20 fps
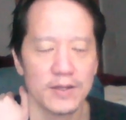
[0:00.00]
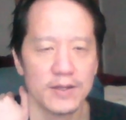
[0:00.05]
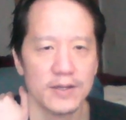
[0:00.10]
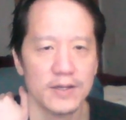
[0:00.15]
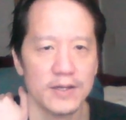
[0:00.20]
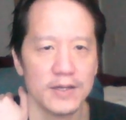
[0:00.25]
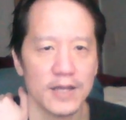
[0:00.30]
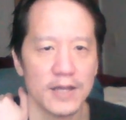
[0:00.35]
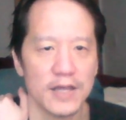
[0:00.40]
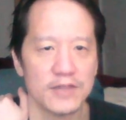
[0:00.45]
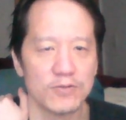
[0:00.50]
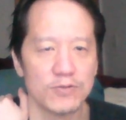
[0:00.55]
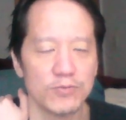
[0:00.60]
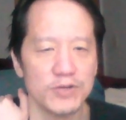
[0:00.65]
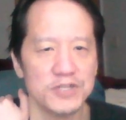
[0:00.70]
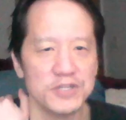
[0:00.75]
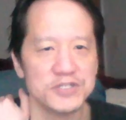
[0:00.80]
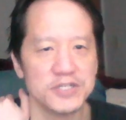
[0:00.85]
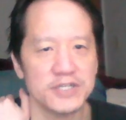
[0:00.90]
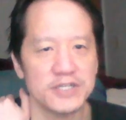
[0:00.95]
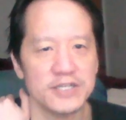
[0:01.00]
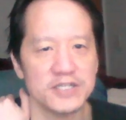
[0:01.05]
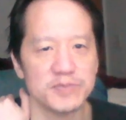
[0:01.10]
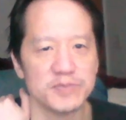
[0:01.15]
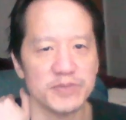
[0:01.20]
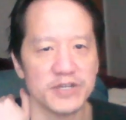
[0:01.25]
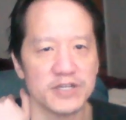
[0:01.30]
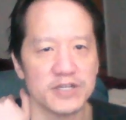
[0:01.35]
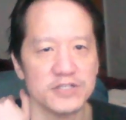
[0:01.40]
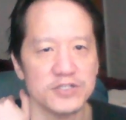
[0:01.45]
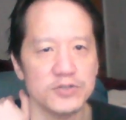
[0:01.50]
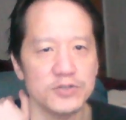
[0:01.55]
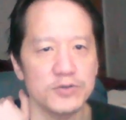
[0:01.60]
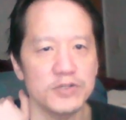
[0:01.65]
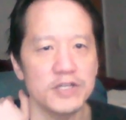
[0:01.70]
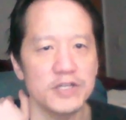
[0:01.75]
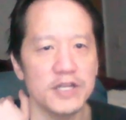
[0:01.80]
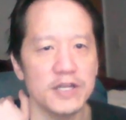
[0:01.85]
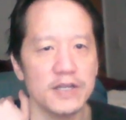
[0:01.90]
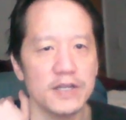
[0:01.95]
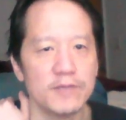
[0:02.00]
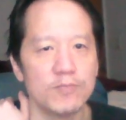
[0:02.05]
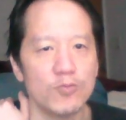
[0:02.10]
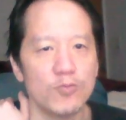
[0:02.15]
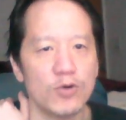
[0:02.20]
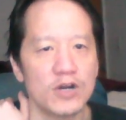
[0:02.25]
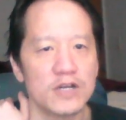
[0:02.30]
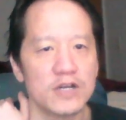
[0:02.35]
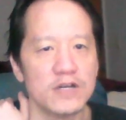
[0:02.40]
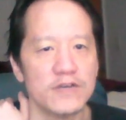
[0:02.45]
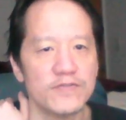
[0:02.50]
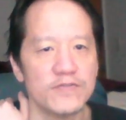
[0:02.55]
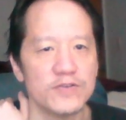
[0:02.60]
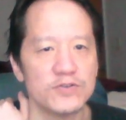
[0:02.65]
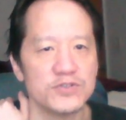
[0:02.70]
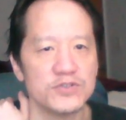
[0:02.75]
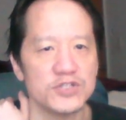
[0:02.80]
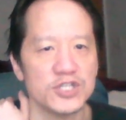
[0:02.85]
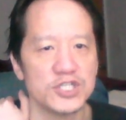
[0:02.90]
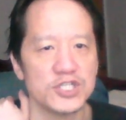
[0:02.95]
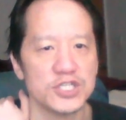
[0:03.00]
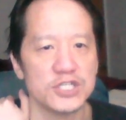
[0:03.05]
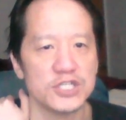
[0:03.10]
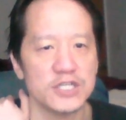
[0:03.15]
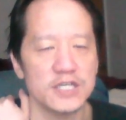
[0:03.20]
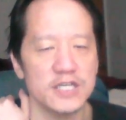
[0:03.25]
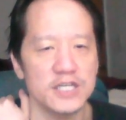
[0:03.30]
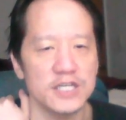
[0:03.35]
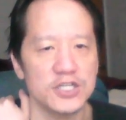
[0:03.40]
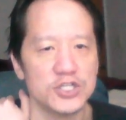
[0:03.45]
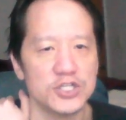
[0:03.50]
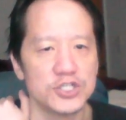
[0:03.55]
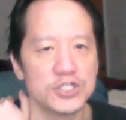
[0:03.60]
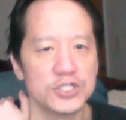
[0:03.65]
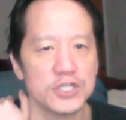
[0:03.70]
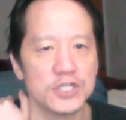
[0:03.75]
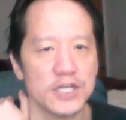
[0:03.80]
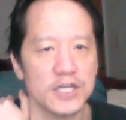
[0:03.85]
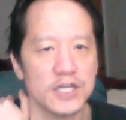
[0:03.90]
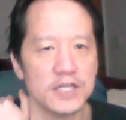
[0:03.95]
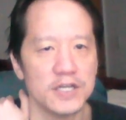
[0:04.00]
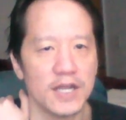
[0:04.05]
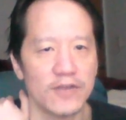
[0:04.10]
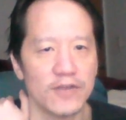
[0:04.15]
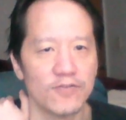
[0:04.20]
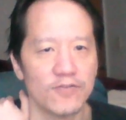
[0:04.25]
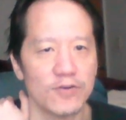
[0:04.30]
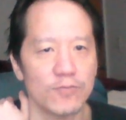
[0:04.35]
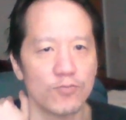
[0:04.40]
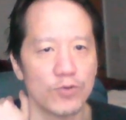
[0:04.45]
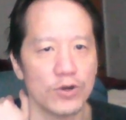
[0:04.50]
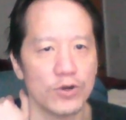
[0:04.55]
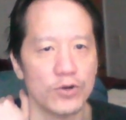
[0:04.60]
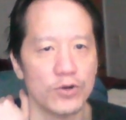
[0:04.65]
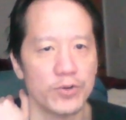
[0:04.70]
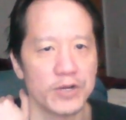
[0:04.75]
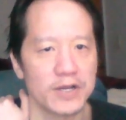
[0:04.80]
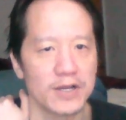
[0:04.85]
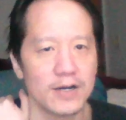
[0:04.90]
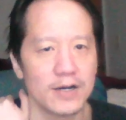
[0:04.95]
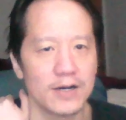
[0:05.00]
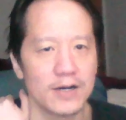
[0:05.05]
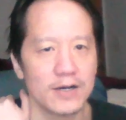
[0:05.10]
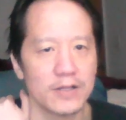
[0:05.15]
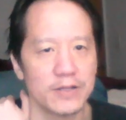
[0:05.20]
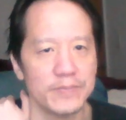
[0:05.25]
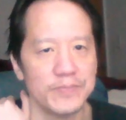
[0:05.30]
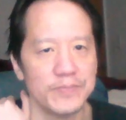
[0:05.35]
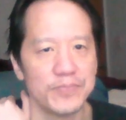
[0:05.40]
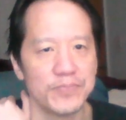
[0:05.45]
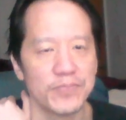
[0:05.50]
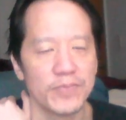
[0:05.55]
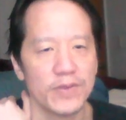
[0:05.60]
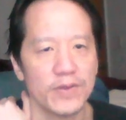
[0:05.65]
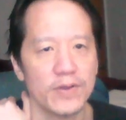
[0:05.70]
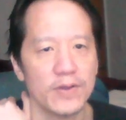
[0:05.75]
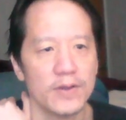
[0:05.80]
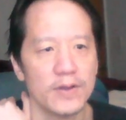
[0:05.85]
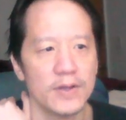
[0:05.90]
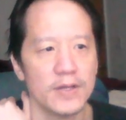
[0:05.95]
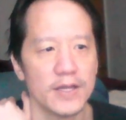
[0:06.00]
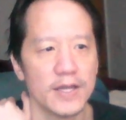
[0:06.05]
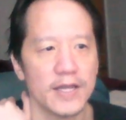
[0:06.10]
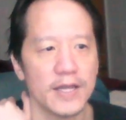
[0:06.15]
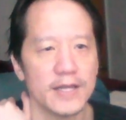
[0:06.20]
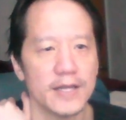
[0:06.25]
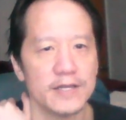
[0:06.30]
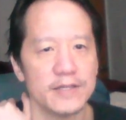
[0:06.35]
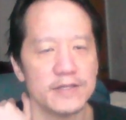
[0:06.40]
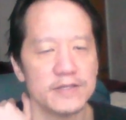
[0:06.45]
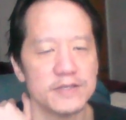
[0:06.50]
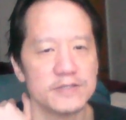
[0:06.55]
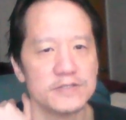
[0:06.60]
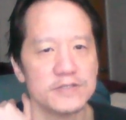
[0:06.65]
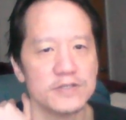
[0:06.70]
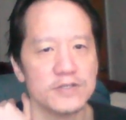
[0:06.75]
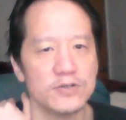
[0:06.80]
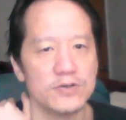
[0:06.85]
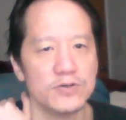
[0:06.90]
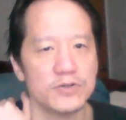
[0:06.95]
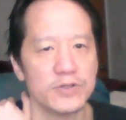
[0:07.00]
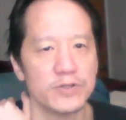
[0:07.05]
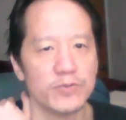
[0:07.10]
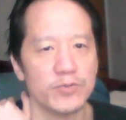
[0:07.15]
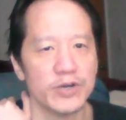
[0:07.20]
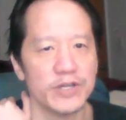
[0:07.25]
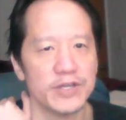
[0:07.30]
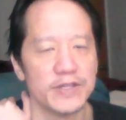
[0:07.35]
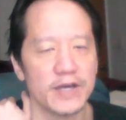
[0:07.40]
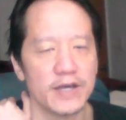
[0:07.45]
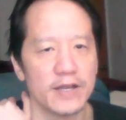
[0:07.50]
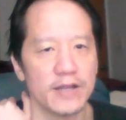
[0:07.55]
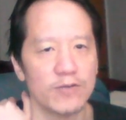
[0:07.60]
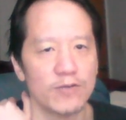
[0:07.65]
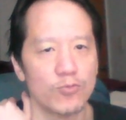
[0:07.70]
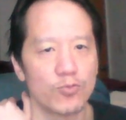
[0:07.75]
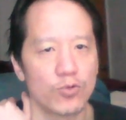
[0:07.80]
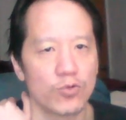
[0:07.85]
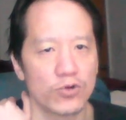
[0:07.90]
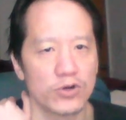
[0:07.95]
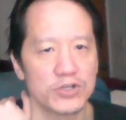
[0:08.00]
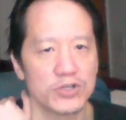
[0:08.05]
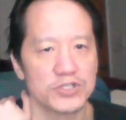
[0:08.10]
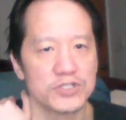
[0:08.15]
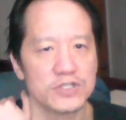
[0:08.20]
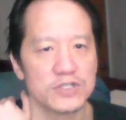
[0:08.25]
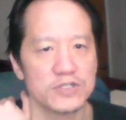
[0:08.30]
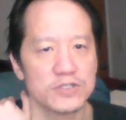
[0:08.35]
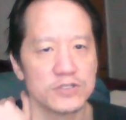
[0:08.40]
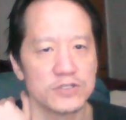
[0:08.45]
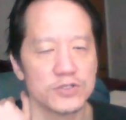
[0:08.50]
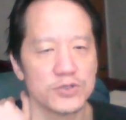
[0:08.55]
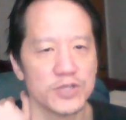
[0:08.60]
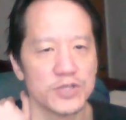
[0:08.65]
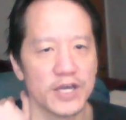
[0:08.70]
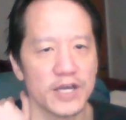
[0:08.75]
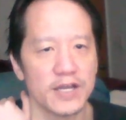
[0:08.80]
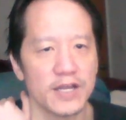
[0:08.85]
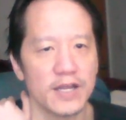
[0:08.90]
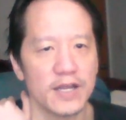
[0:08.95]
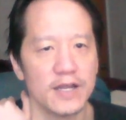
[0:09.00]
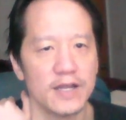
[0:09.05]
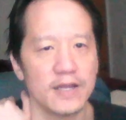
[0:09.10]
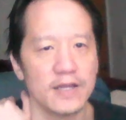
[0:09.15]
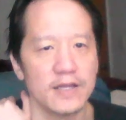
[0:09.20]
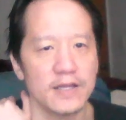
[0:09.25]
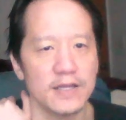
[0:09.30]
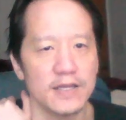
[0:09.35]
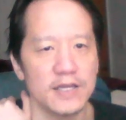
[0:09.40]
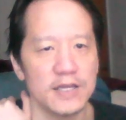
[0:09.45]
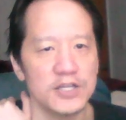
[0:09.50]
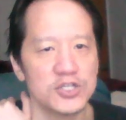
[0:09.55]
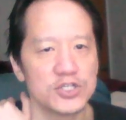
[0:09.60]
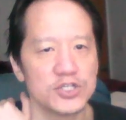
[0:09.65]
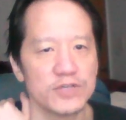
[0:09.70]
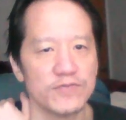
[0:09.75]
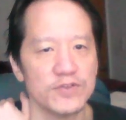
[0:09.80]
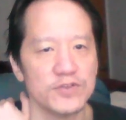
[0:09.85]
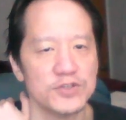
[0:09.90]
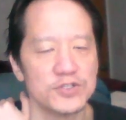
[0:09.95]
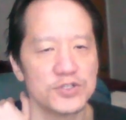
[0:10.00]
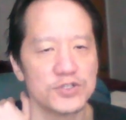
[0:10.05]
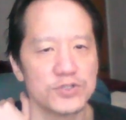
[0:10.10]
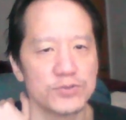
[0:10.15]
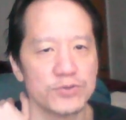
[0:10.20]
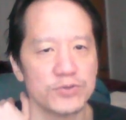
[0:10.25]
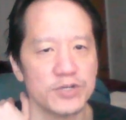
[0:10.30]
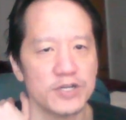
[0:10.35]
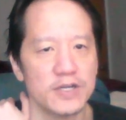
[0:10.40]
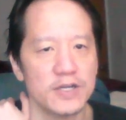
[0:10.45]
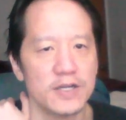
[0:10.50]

And the reason is because you need one of those digits each in every row and column, and this is the only way that it works, so that each of these 3